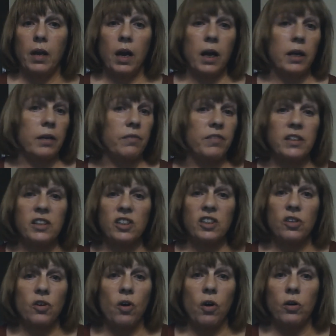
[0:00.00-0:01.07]
And if it's
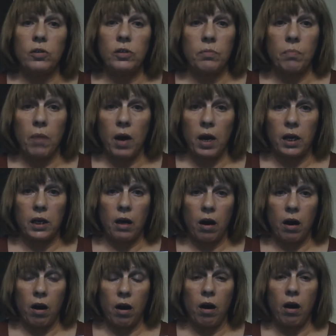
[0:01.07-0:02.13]
not my
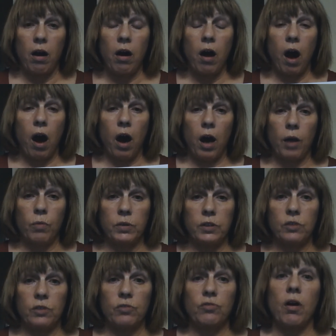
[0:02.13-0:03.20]
car, I
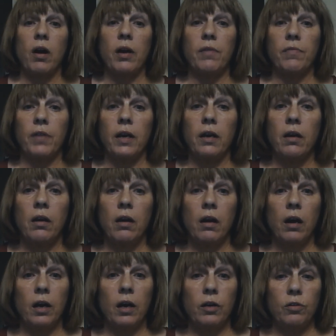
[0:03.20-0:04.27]
wasn't driving,
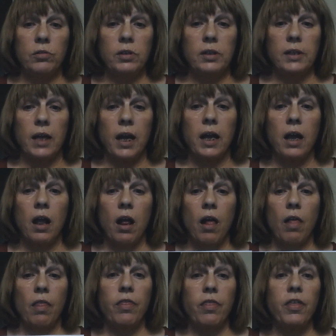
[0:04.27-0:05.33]
I could say,
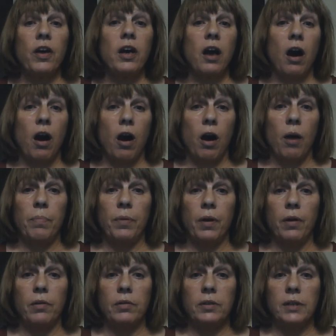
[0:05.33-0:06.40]
the car
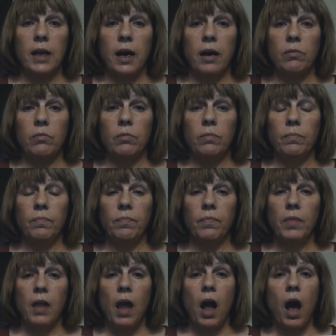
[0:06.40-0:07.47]
broke down.
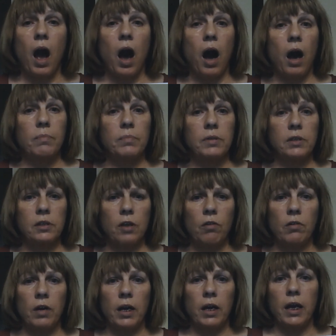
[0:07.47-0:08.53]
I'm
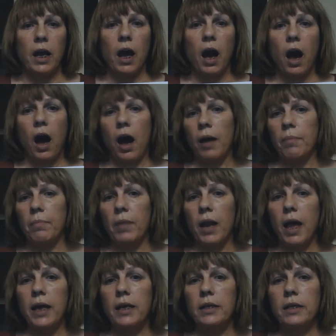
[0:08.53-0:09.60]
sorry I'm
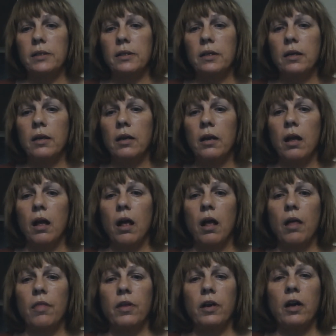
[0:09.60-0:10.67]
late,
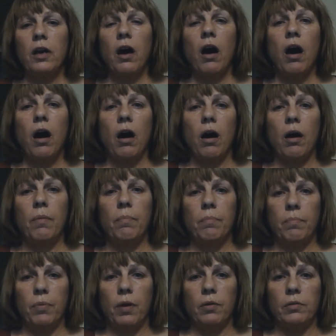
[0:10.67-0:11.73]
the car
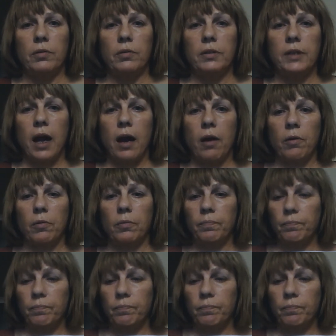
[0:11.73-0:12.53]
broke down.